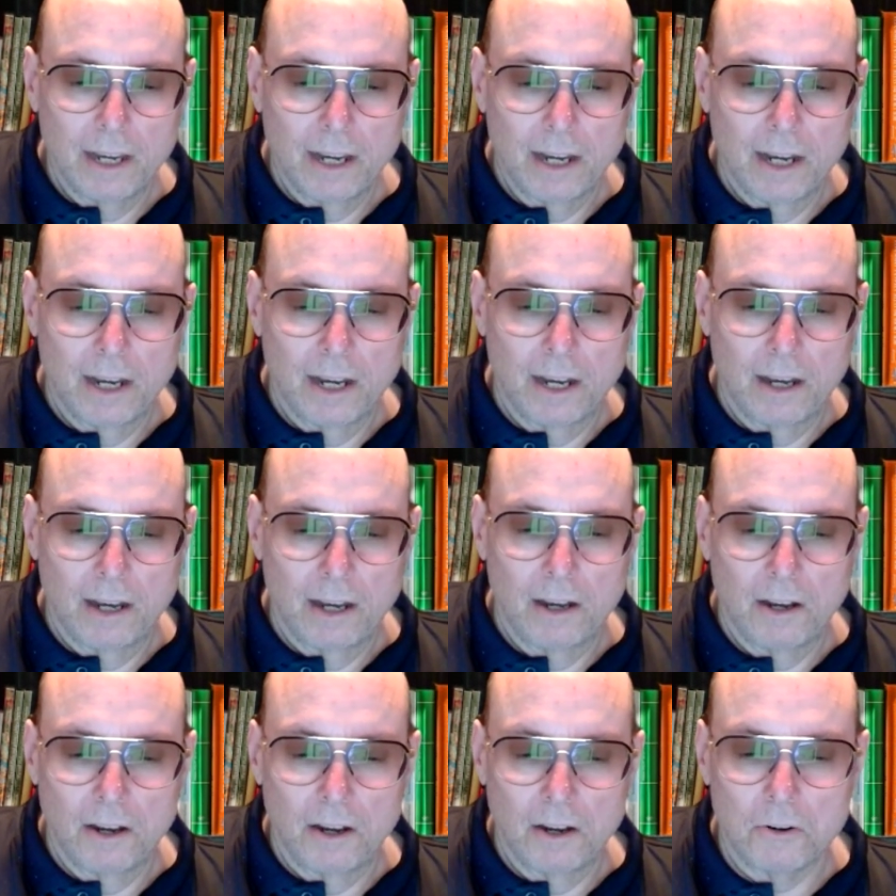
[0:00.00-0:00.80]

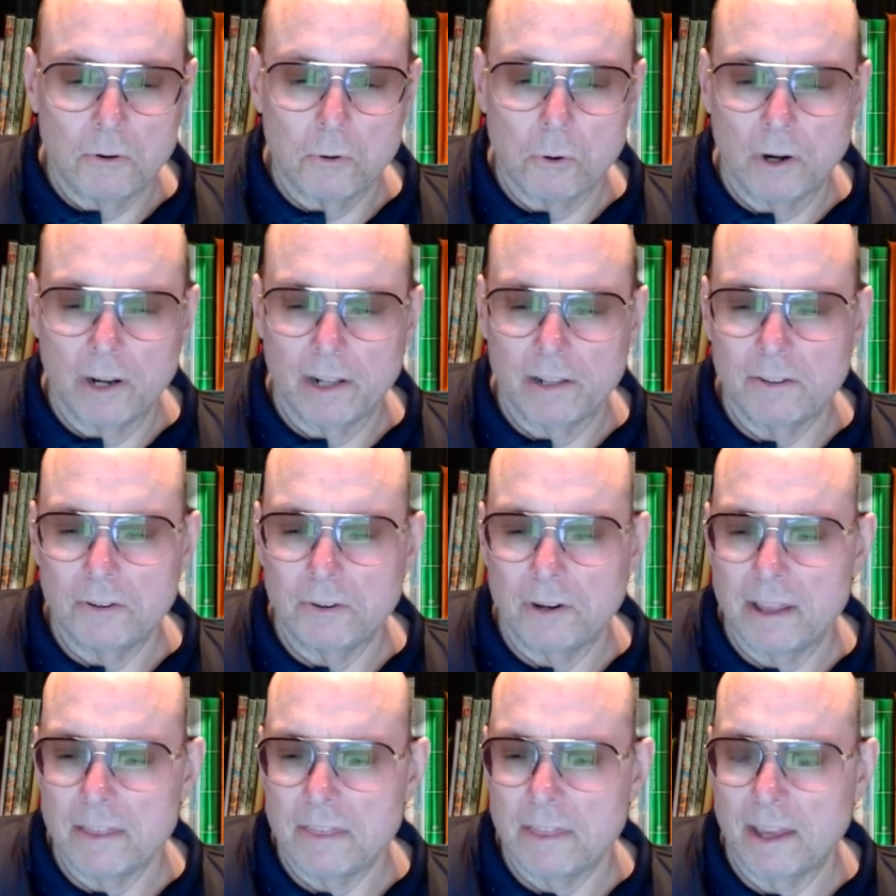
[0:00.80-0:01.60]
according
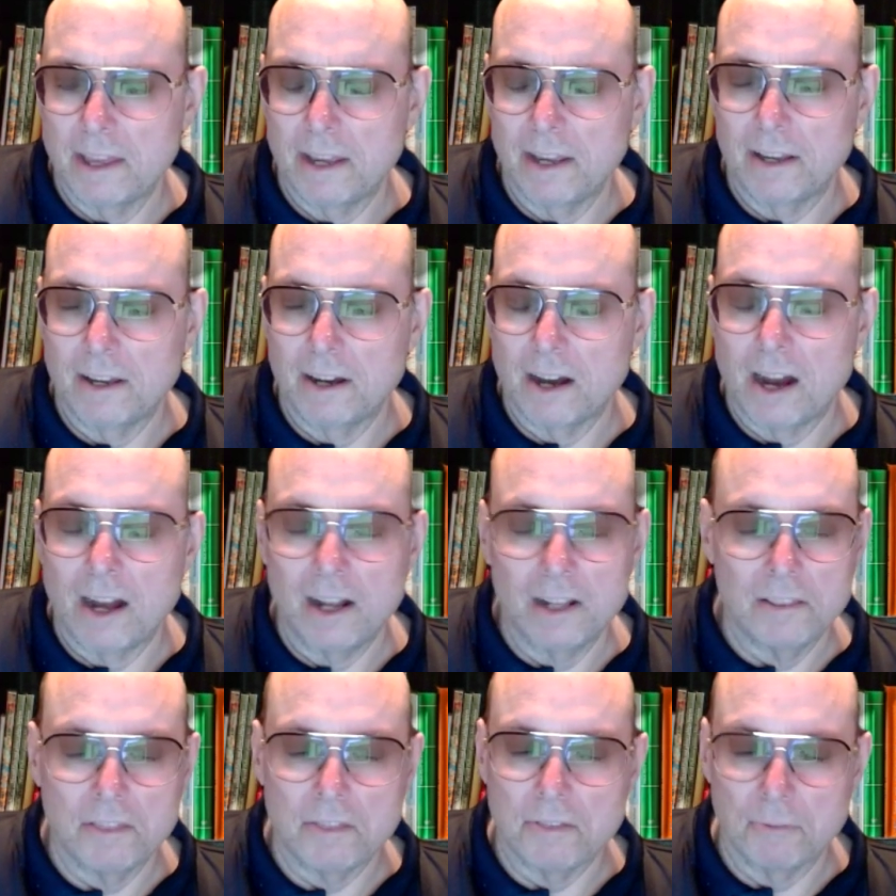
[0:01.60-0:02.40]
to I think
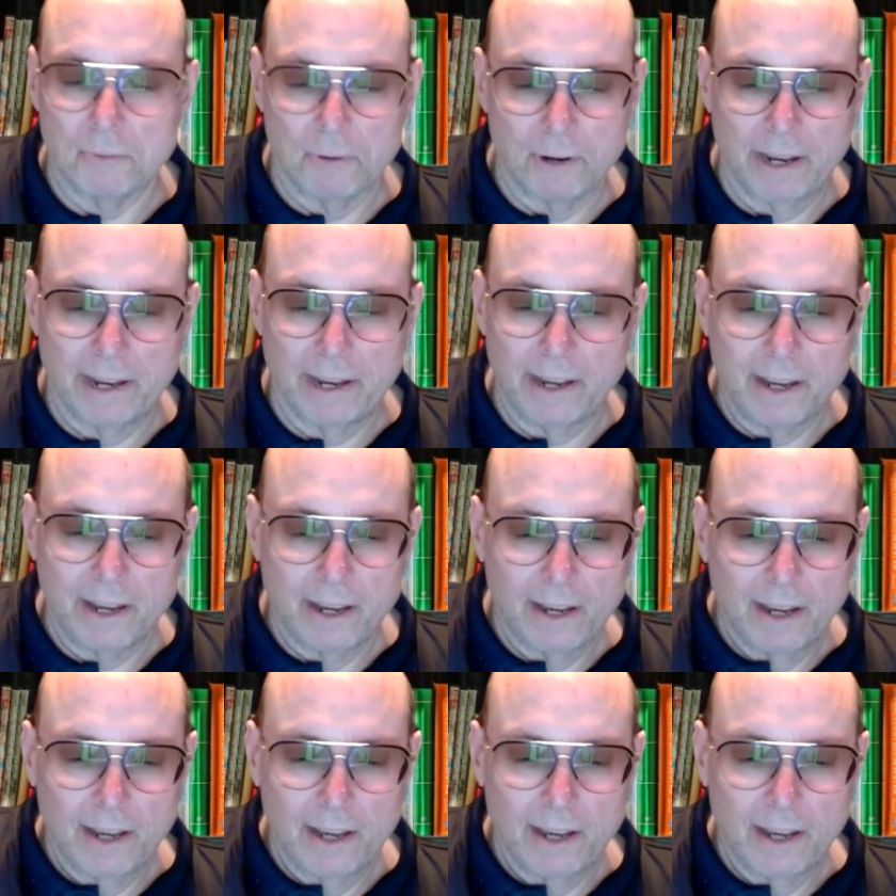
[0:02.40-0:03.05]
On3.